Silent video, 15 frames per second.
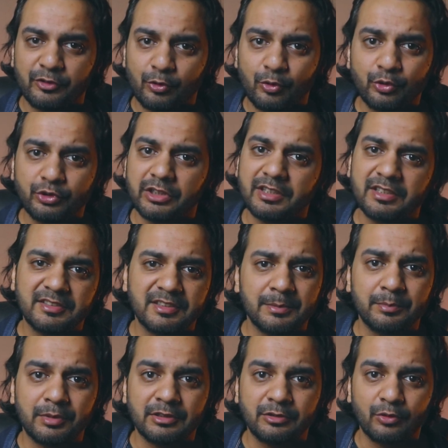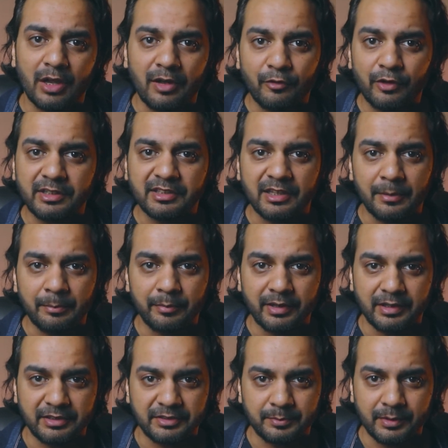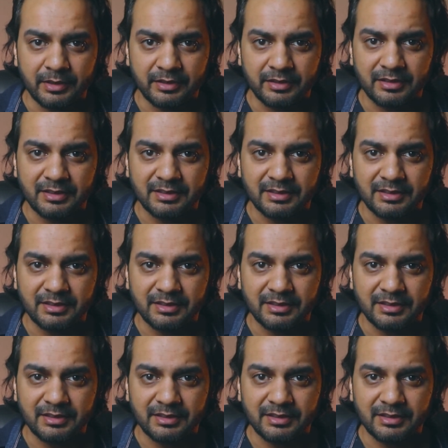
Solution is simple to avoid the embarrassment.